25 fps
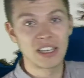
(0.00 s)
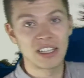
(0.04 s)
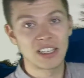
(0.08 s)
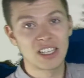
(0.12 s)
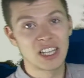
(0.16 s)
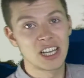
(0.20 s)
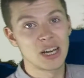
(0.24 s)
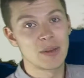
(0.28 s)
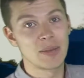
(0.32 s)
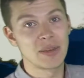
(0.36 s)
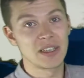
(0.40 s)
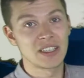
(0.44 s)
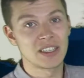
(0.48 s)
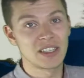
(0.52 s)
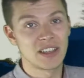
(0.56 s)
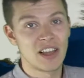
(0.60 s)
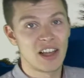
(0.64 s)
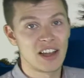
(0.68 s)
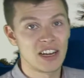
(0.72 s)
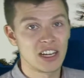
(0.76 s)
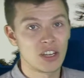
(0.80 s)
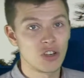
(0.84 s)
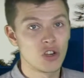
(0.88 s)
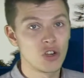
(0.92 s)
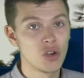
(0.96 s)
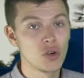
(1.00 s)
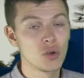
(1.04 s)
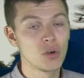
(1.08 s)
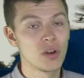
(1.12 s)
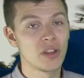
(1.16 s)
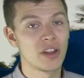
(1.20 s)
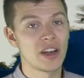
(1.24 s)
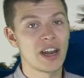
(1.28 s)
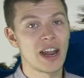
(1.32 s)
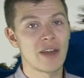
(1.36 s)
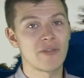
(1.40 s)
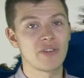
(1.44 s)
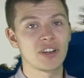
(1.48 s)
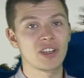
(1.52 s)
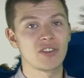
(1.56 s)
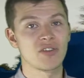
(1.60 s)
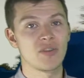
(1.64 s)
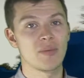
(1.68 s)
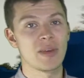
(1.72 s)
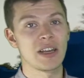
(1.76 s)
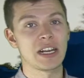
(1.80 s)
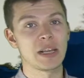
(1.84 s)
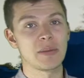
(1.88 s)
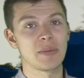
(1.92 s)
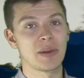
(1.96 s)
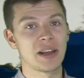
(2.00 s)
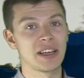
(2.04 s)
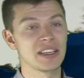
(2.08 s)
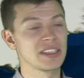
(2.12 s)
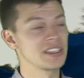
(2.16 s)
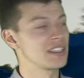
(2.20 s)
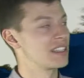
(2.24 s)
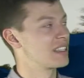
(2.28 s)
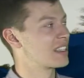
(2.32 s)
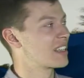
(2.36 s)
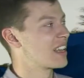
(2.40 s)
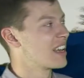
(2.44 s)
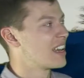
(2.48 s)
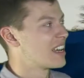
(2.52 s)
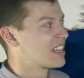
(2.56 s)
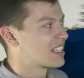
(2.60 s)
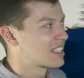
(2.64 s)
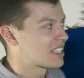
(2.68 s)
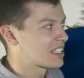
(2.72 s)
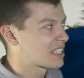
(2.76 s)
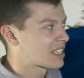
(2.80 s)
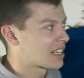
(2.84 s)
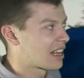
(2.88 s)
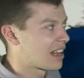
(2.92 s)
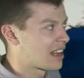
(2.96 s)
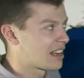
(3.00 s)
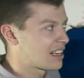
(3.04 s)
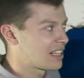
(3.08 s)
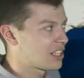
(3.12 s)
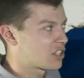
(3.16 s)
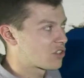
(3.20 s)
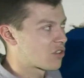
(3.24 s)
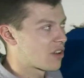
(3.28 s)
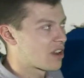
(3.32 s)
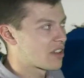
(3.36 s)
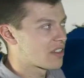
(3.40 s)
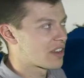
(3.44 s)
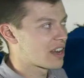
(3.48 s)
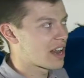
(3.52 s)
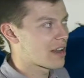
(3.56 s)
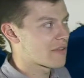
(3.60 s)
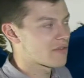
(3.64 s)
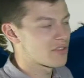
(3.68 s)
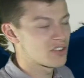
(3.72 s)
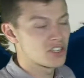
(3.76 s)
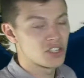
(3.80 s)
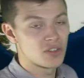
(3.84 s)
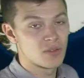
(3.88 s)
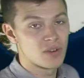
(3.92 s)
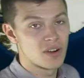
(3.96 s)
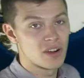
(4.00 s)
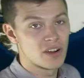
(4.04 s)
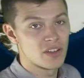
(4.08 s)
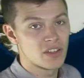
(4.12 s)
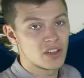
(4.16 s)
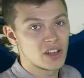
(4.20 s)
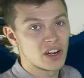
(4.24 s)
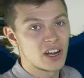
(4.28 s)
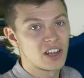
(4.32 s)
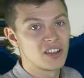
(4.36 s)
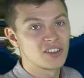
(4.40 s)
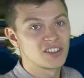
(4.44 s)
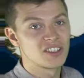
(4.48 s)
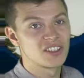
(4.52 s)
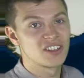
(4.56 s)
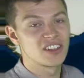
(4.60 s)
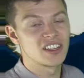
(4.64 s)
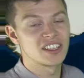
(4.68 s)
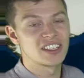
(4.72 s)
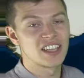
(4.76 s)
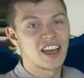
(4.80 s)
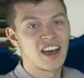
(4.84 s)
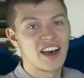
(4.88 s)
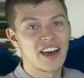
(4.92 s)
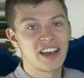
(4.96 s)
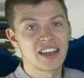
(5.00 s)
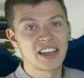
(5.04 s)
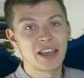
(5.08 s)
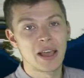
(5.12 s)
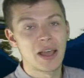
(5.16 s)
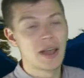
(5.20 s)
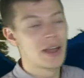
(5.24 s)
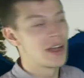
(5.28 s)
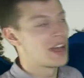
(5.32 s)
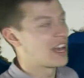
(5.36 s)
it's going to be slightly cooler than average for many places, slightly drier than average you are the closer to this high,